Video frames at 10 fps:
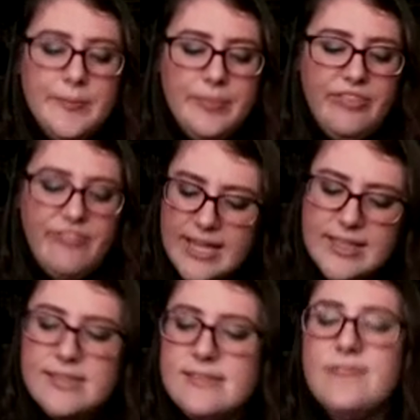The fact
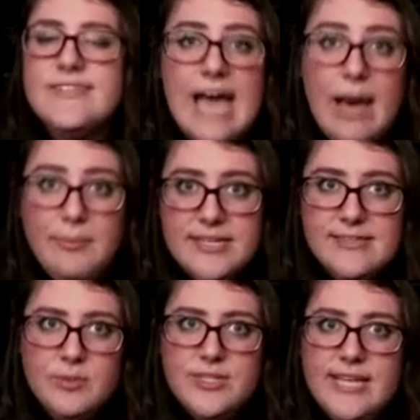that this stuff is happening
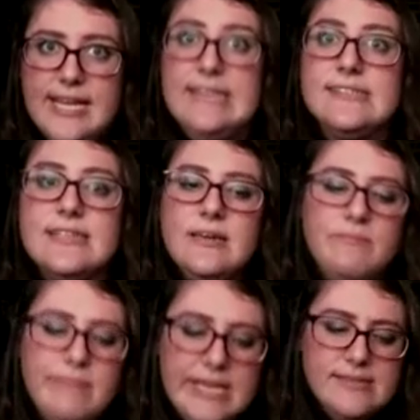simultaneously
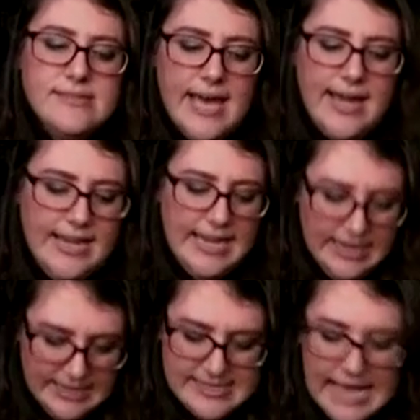means that
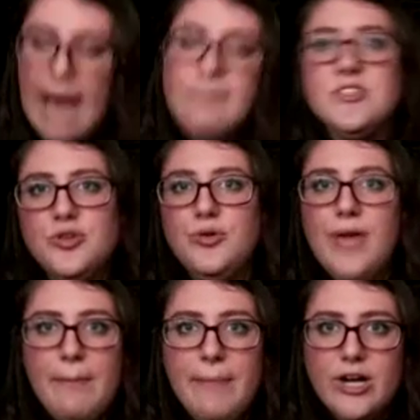it is apt to
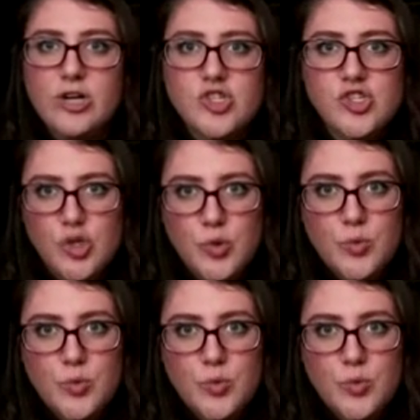get better soon.